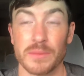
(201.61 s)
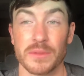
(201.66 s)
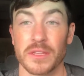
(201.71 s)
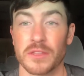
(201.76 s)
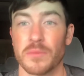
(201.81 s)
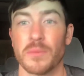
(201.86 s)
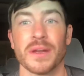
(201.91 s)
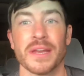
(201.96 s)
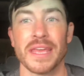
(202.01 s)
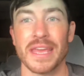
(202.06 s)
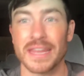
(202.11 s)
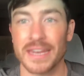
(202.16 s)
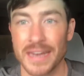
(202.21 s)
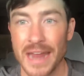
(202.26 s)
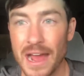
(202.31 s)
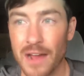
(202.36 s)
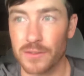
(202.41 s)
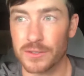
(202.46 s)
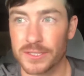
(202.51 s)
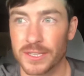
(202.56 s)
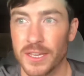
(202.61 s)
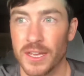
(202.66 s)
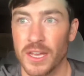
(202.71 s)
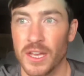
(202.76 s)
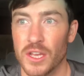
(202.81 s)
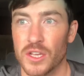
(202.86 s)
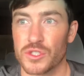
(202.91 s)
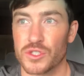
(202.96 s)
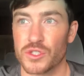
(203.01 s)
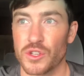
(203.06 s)
to get their money in and out.
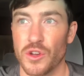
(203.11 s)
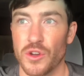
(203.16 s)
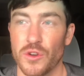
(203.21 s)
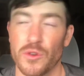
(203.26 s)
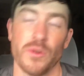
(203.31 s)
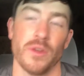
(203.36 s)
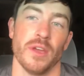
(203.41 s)
So